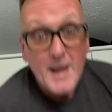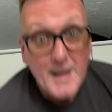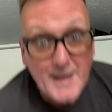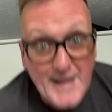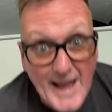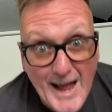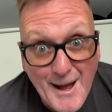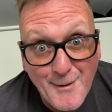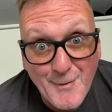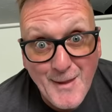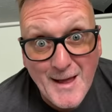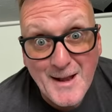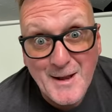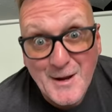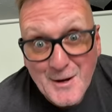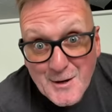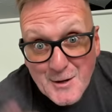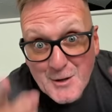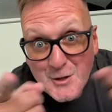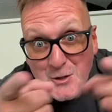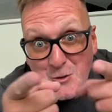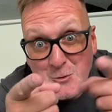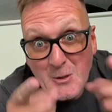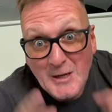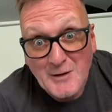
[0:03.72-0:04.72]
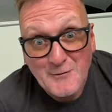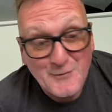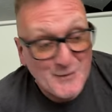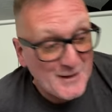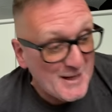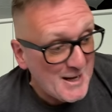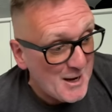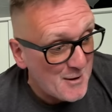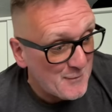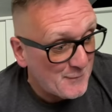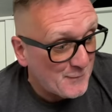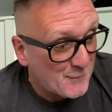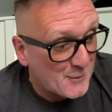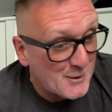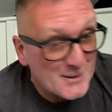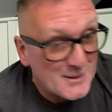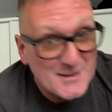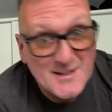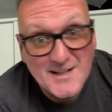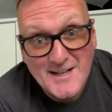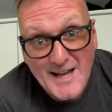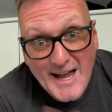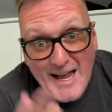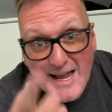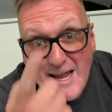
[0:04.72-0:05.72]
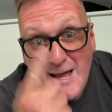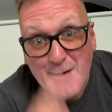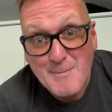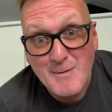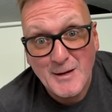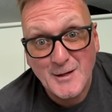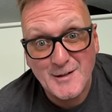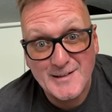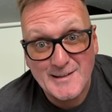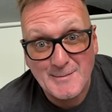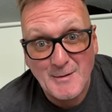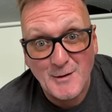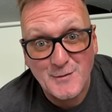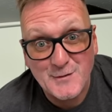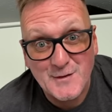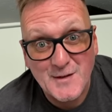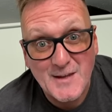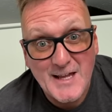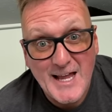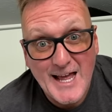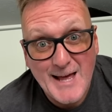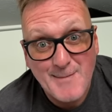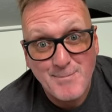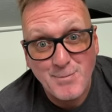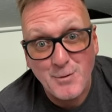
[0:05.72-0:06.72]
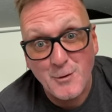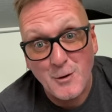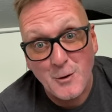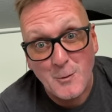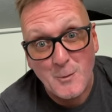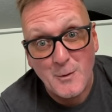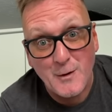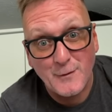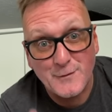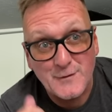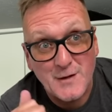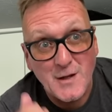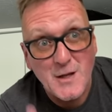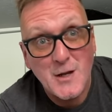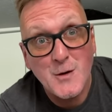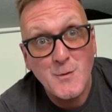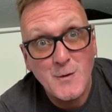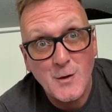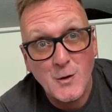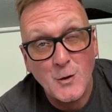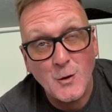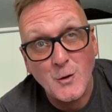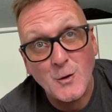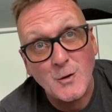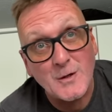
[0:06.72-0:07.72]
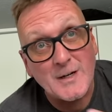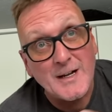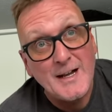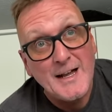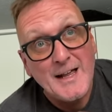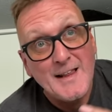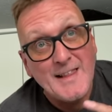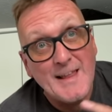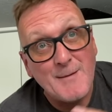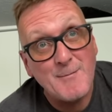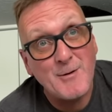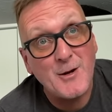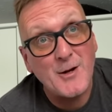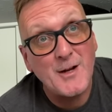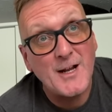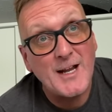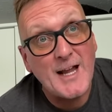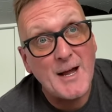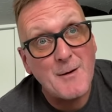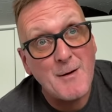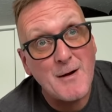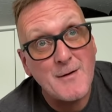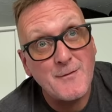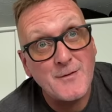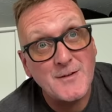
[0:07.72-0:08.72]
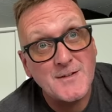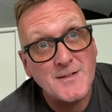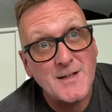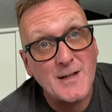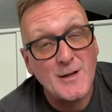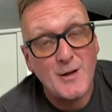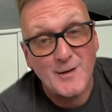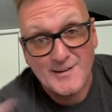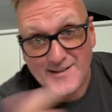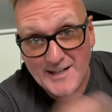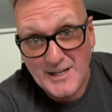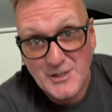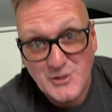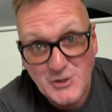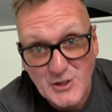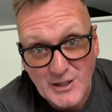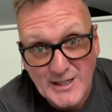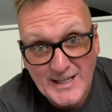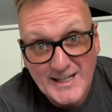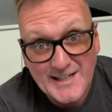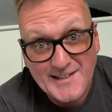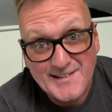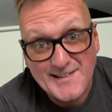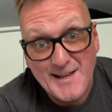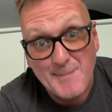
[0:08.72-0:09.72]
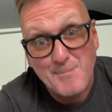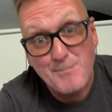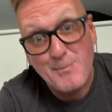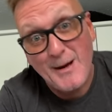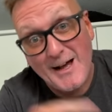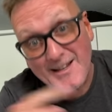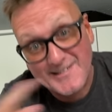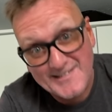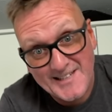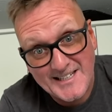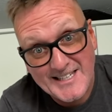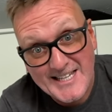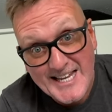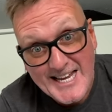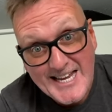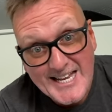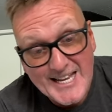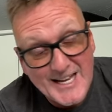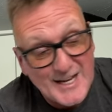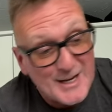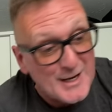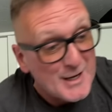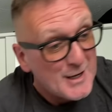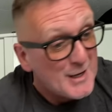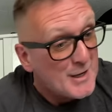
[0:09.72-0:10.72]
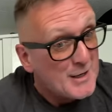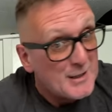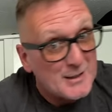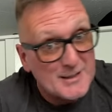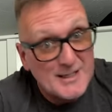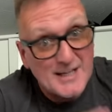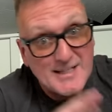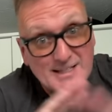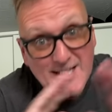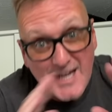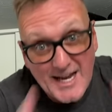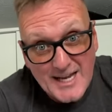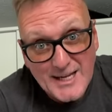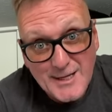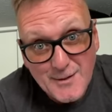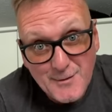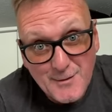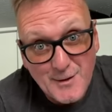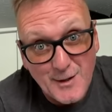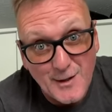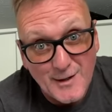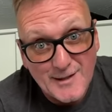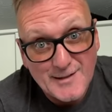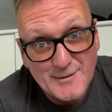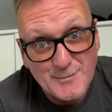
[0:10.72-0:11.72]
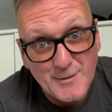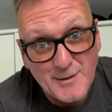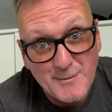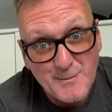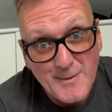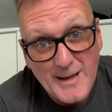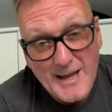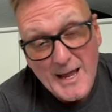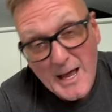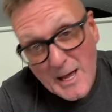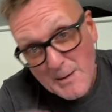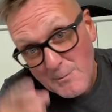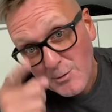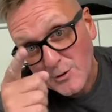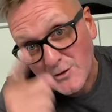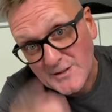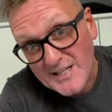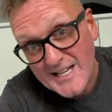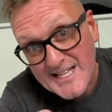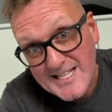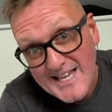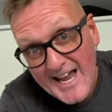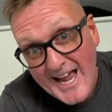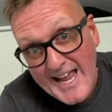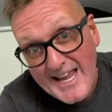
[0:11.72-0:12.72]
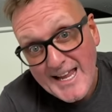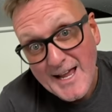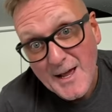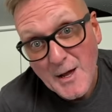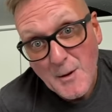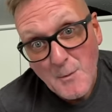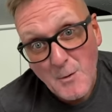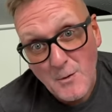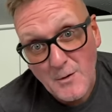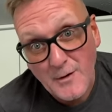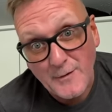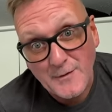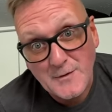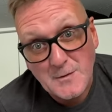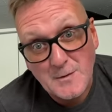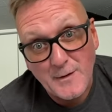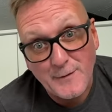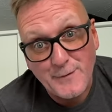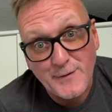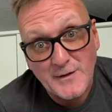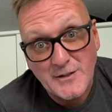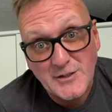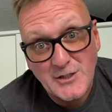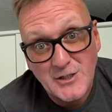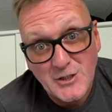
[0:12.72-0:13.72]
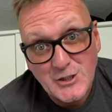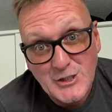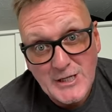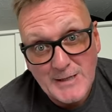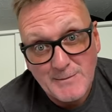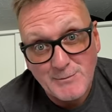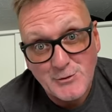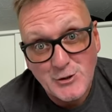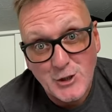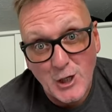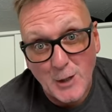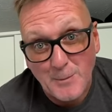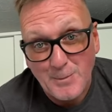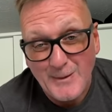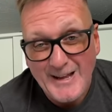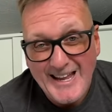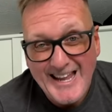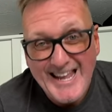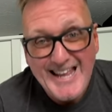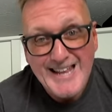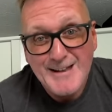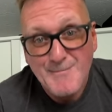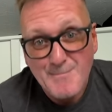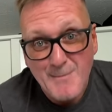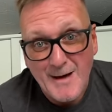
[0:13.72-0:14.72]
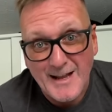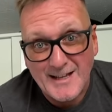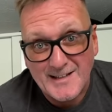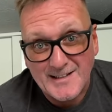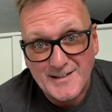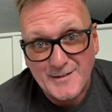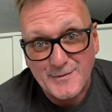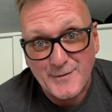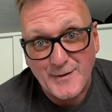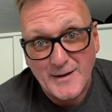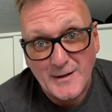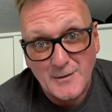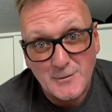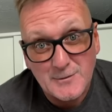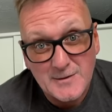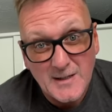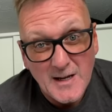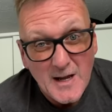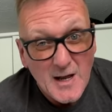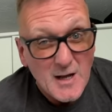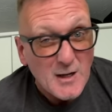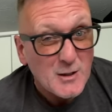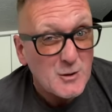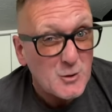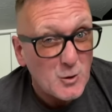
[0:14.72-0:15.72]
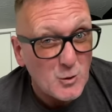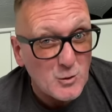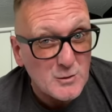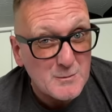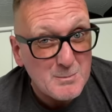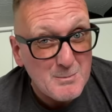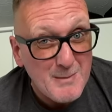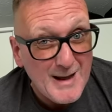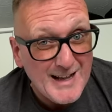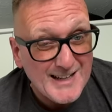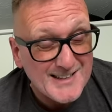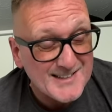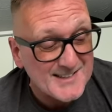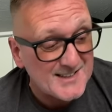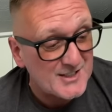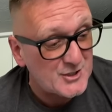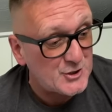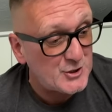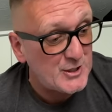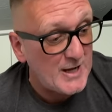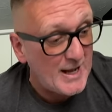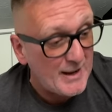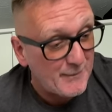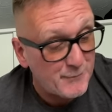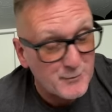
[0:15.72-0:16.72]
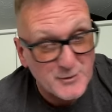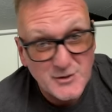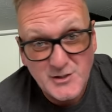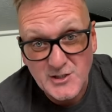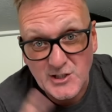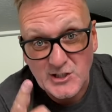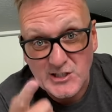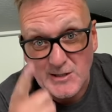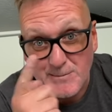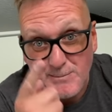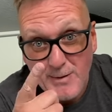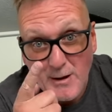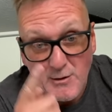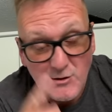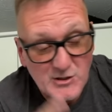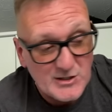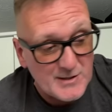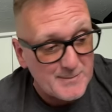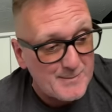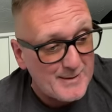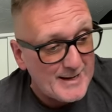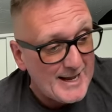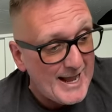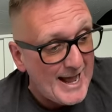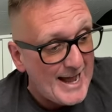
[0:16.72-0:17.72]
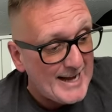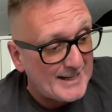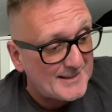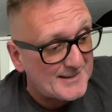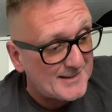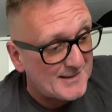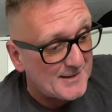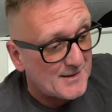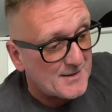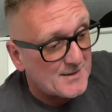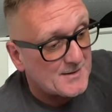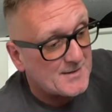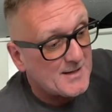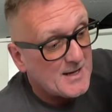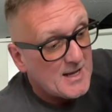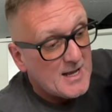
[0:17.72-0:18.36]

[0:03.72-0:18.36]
Now then, quick video for you today because I'm off to the airport. We're off to New York, then we're going to go over to Los Angeles, then Pasadena. I'm going to take you guys with me, but today we're off to a fish and chip shop in Mansfield called Master Chef, which is supposed to be excellent.